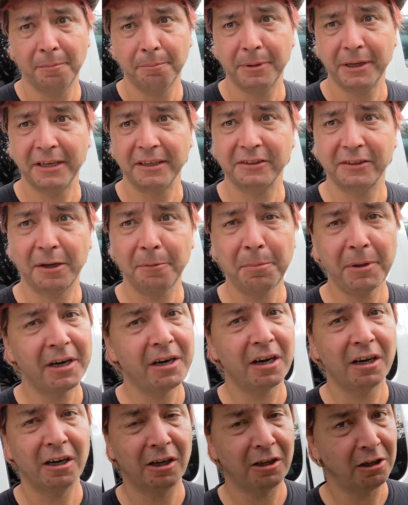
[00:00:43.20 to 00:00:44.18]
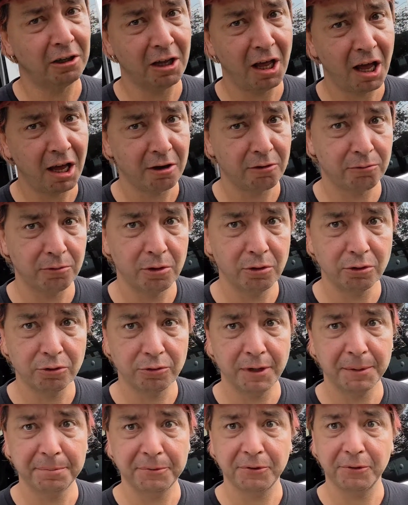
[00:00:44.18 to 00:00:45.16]
Because I've been on a lot of road
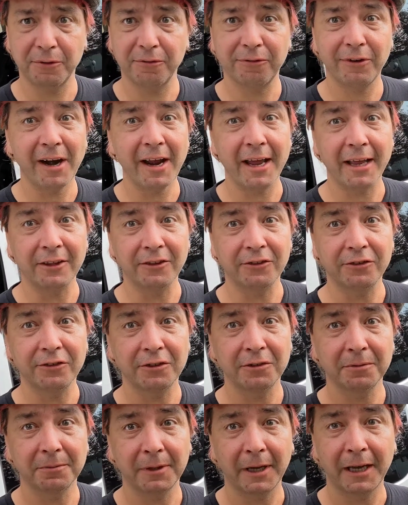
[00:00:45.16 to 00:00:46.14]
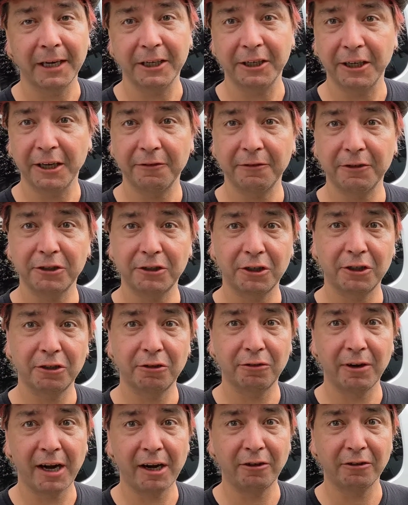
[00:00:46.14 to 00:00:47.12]
trips with friends, and you never turn
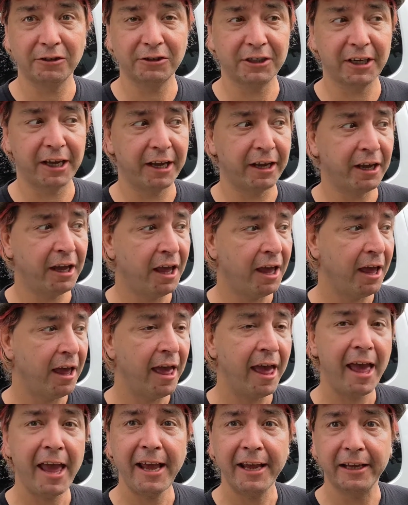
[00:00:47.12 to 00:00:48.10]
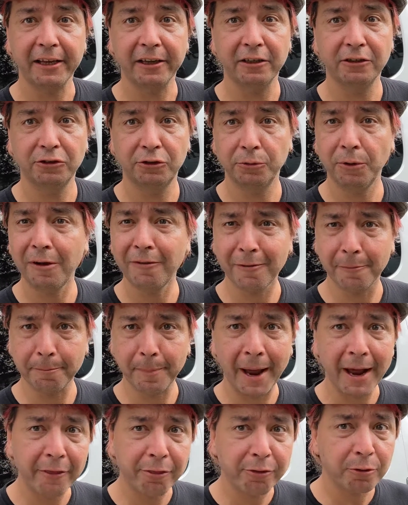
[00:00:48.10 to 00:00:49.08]
around and say, hey, do you have a
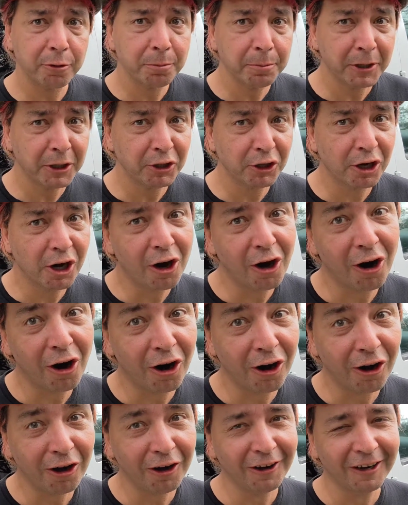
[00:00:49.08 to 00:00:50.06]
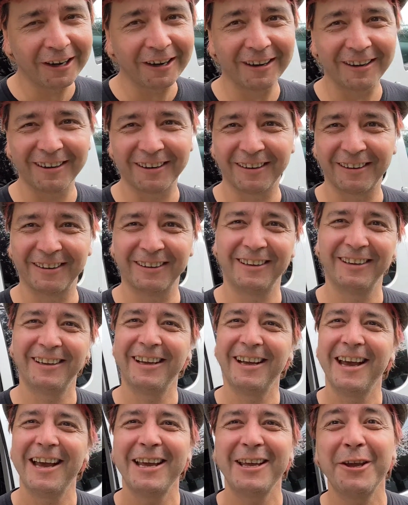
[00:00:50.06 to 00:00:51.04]
bathroom in your car?
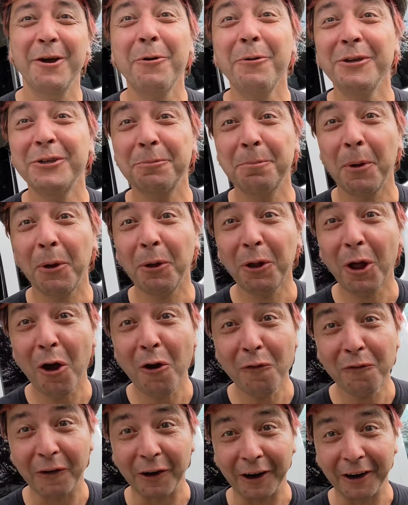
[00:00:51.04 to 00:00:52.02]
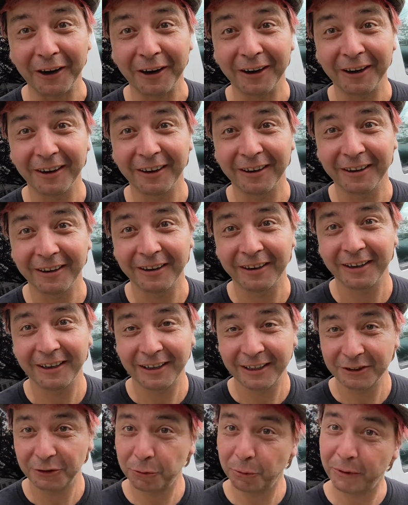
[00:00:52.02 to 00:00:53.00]
You always pull over
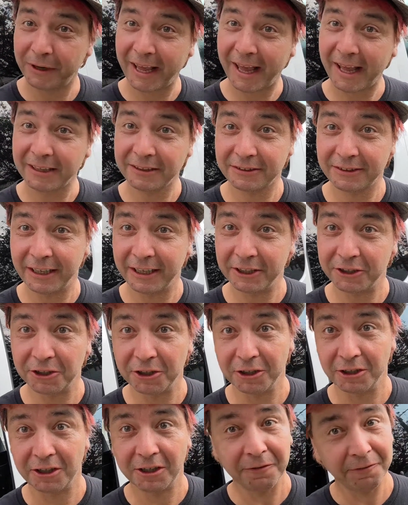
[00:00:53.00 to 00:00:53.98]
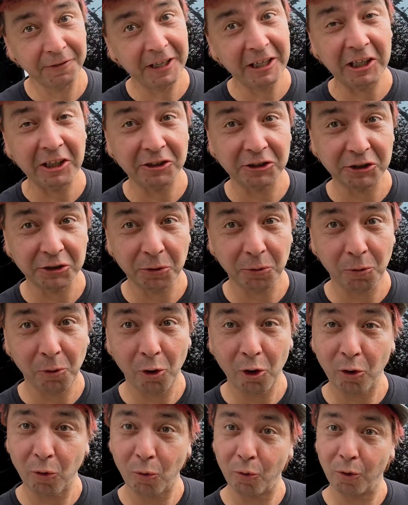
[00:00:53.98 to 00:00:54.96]
to a gas station, convenience
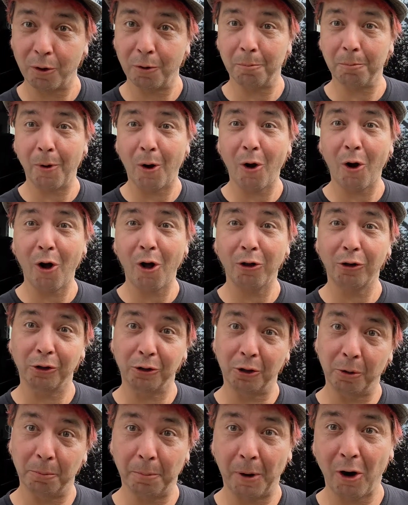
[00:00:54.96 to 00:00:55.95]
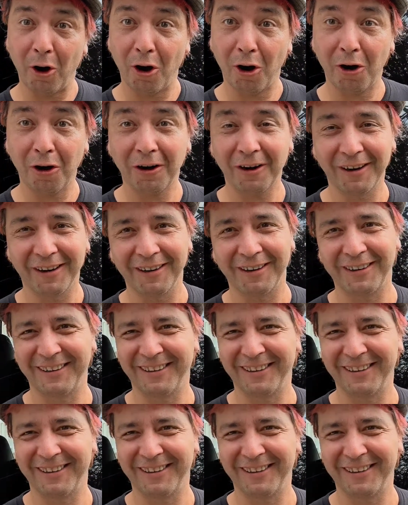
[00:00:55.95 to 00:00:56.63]
store, or a mall, or a bar.